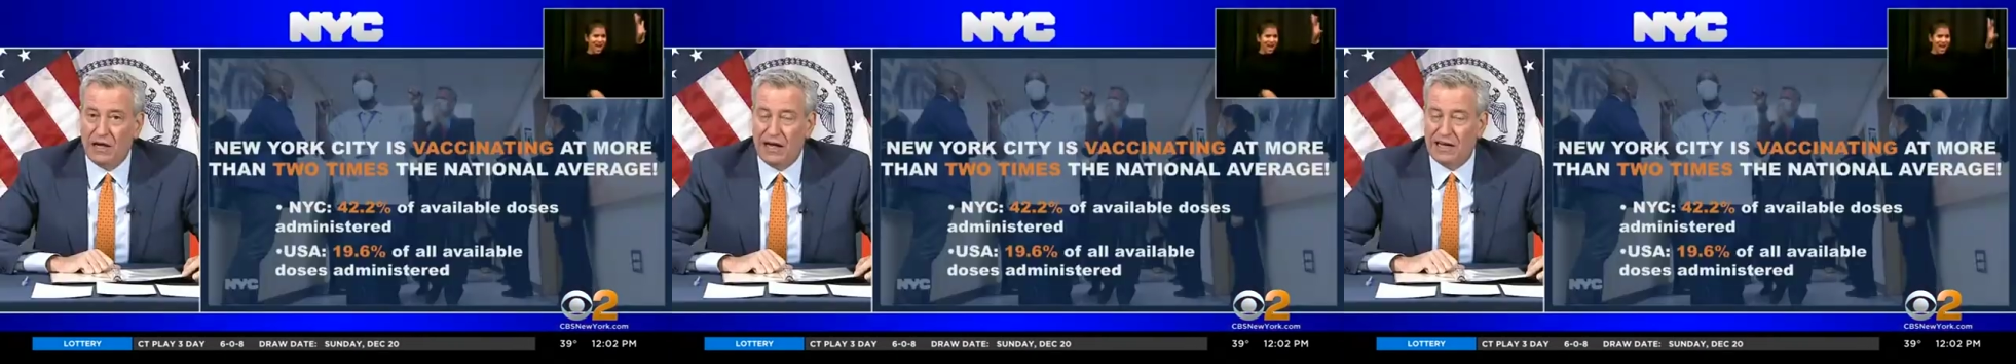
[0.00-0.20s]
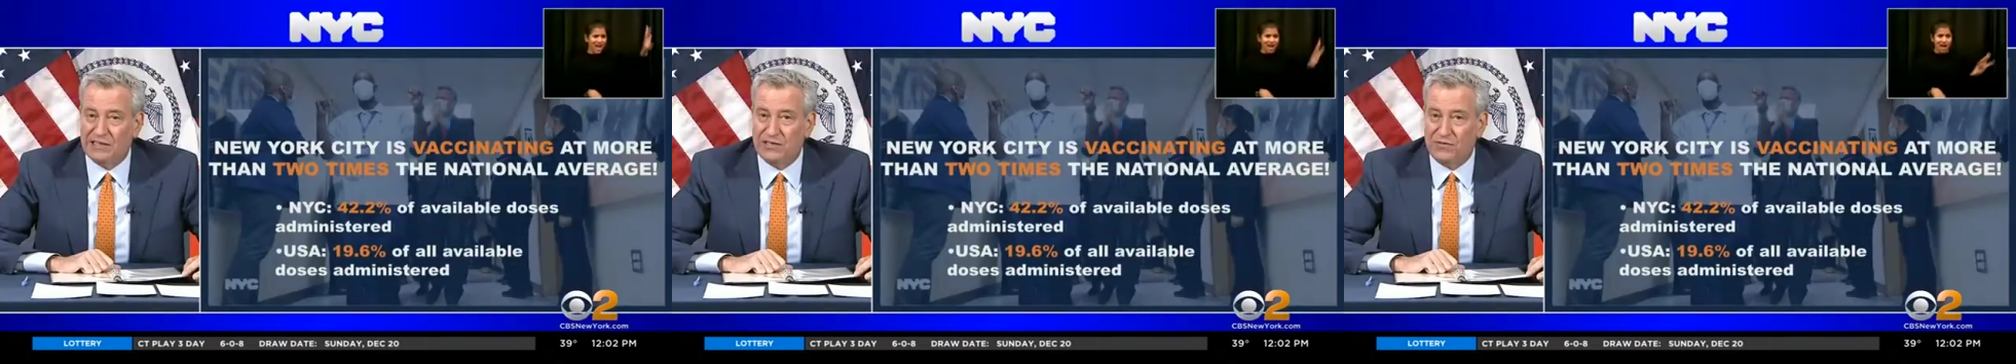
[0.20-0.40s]

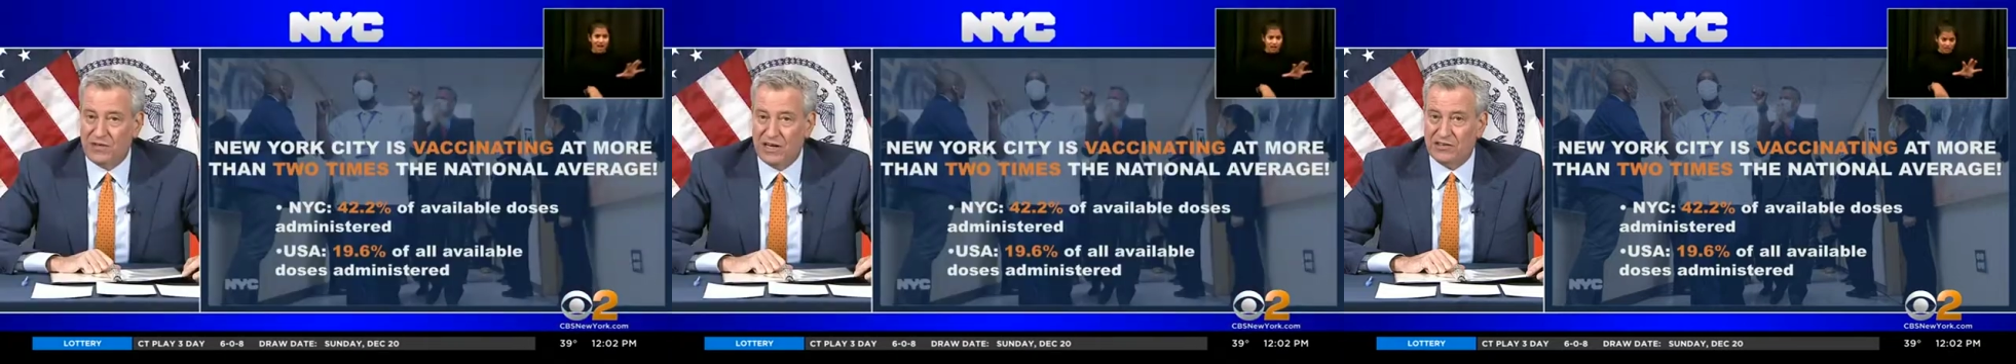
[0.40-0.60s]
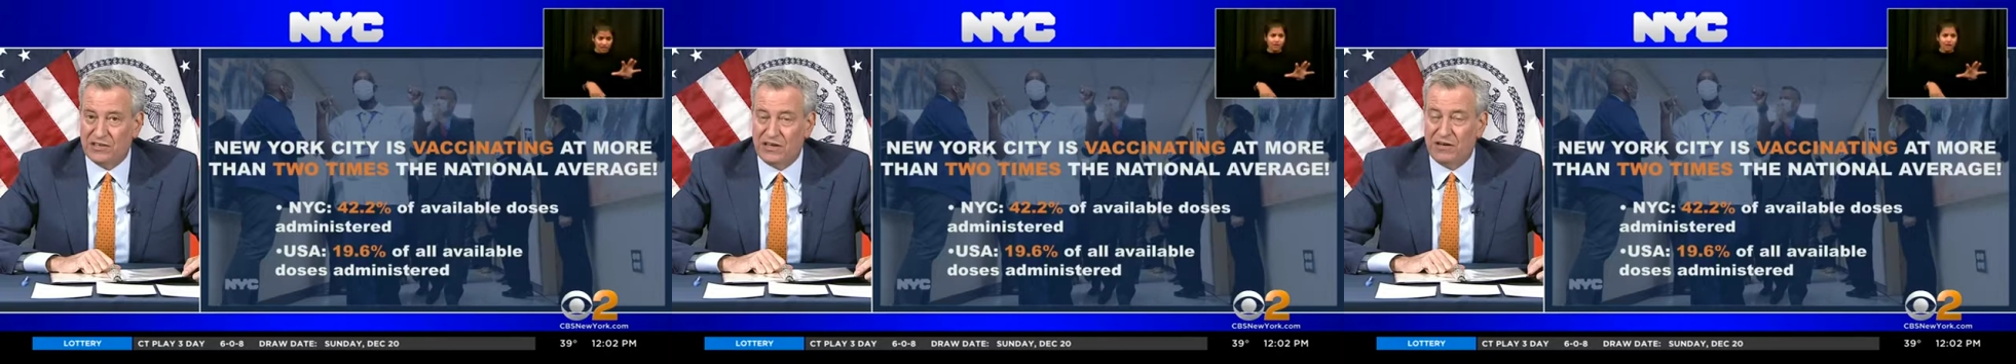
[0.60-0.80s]
As of
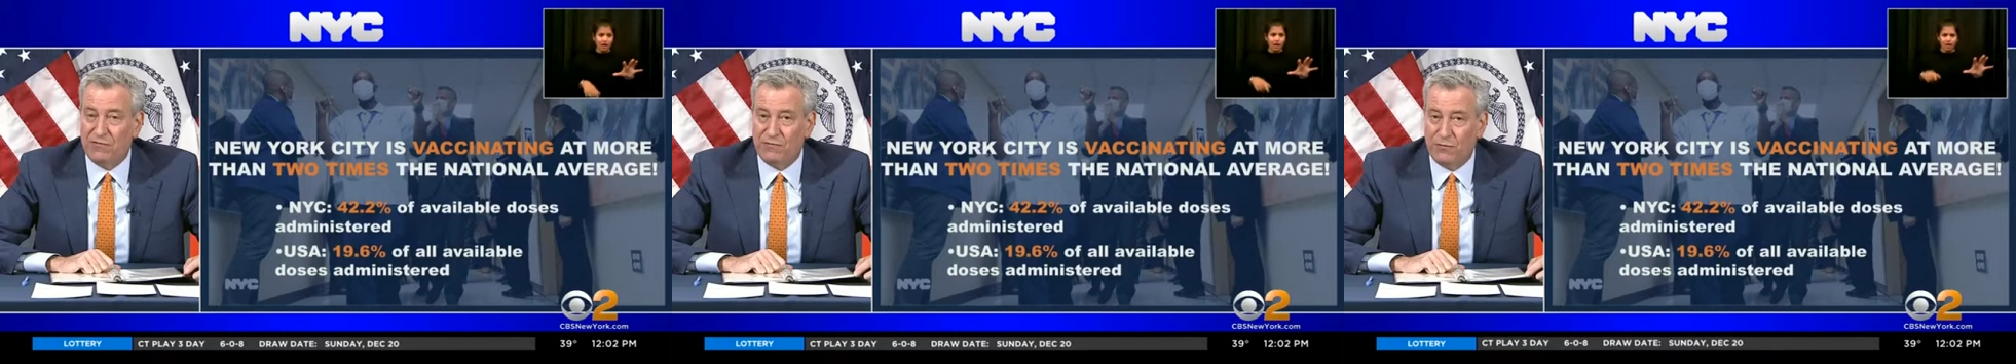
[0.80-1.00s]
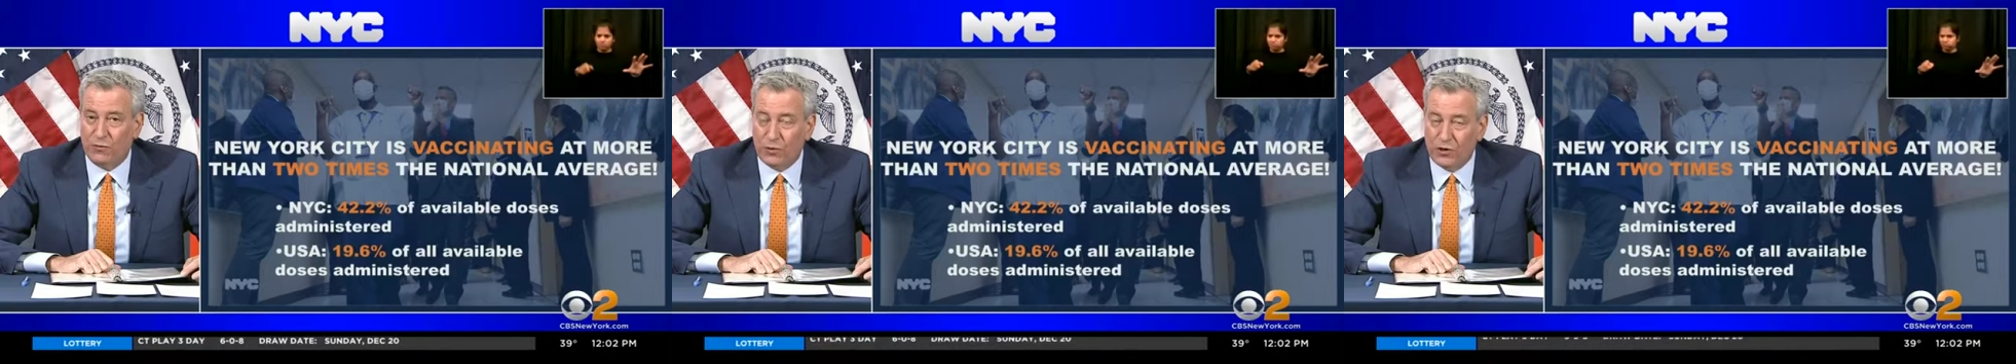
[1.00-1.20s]
yesterday,
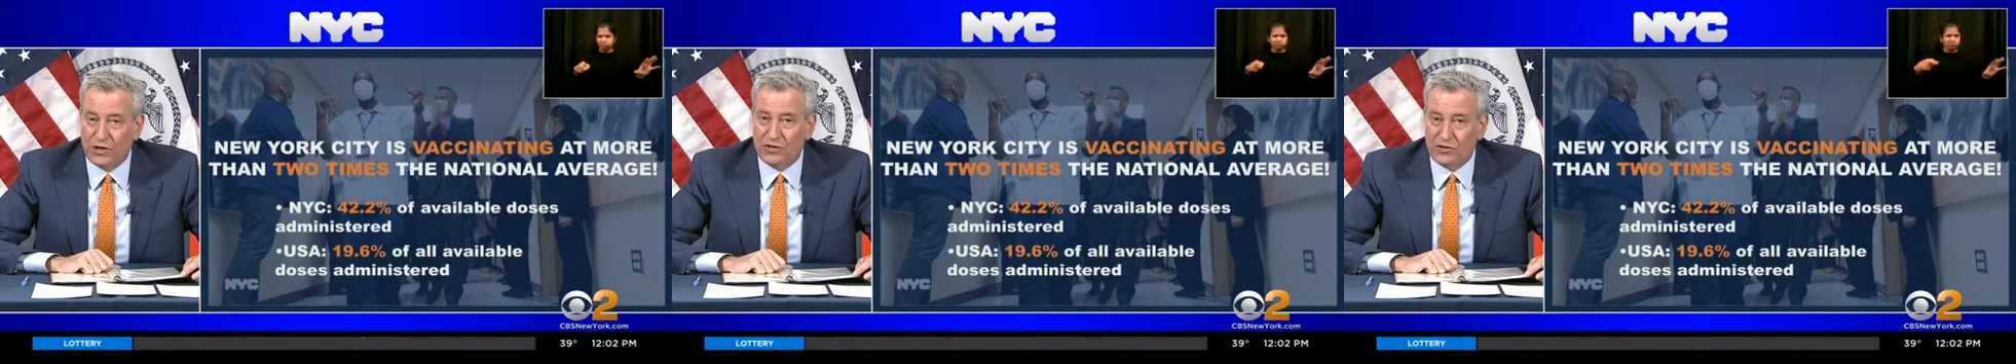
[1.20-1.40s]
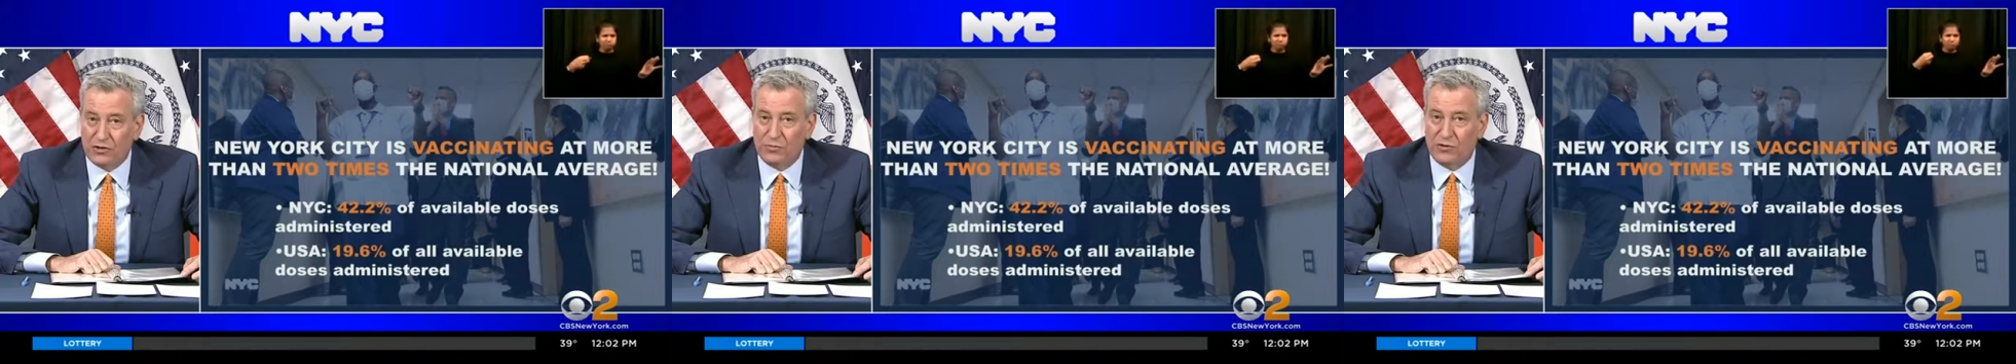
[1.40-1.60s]

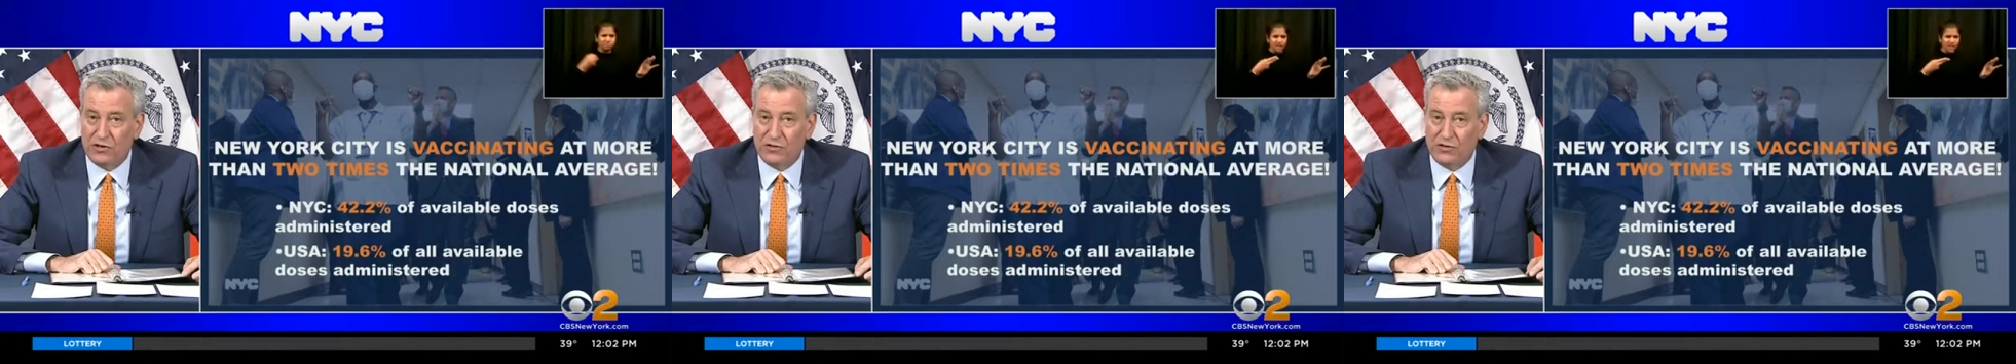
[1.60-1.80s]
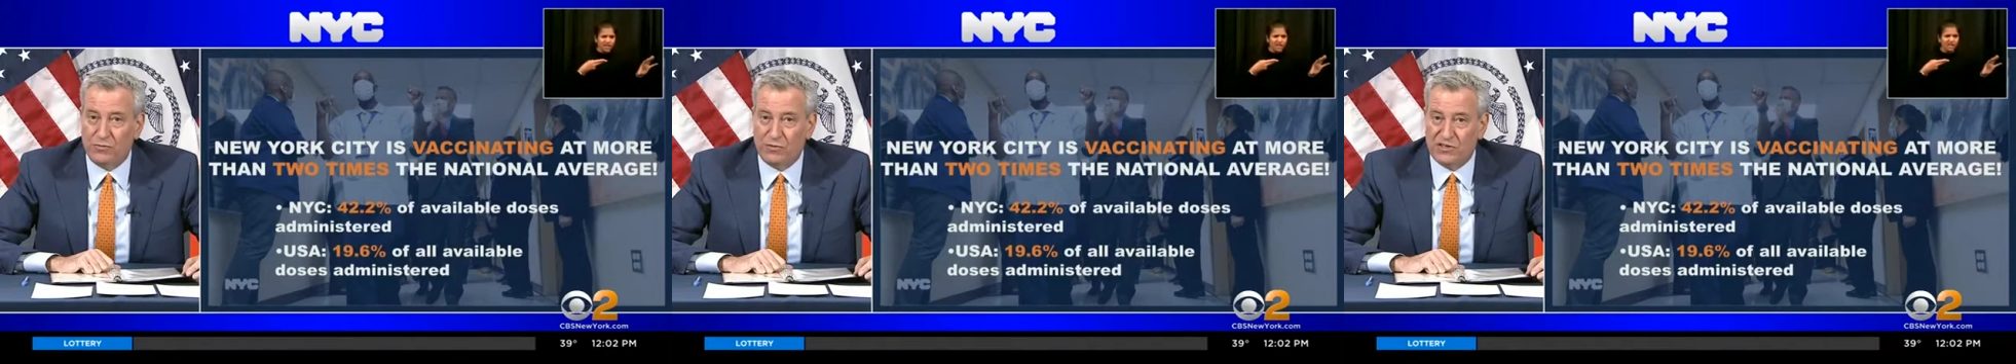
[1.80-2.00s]

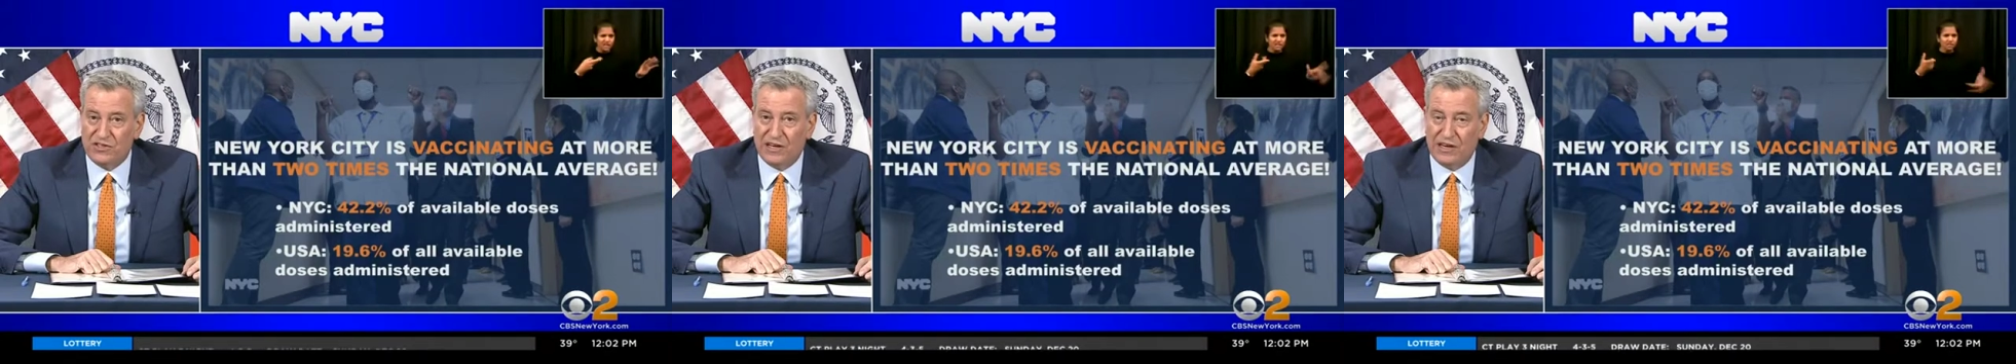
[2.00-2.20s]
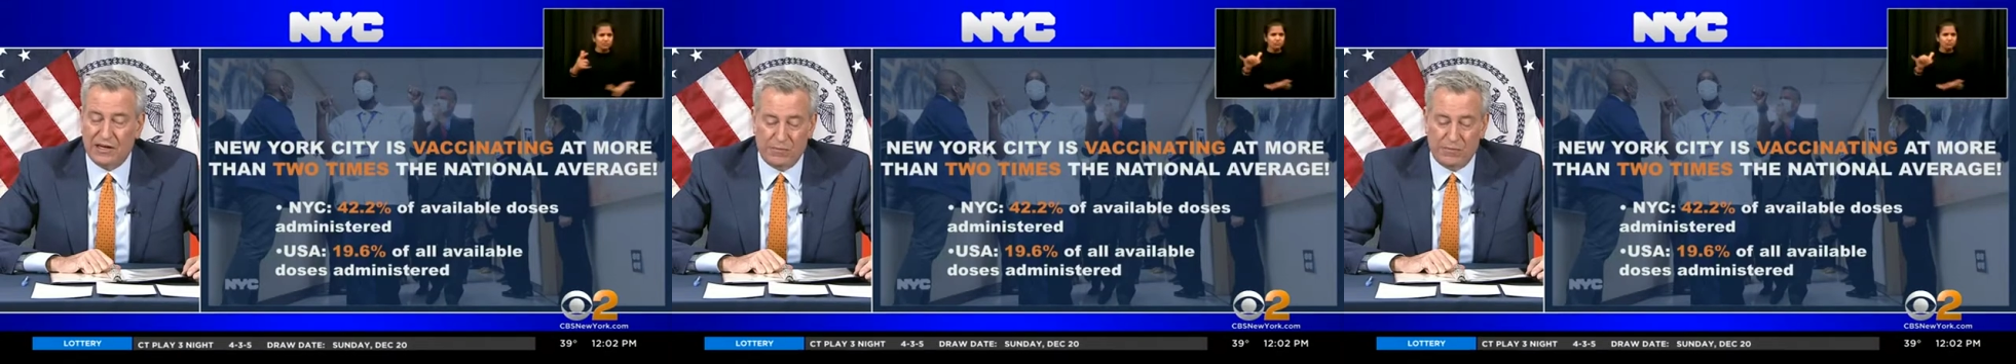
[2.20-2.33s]
42.2%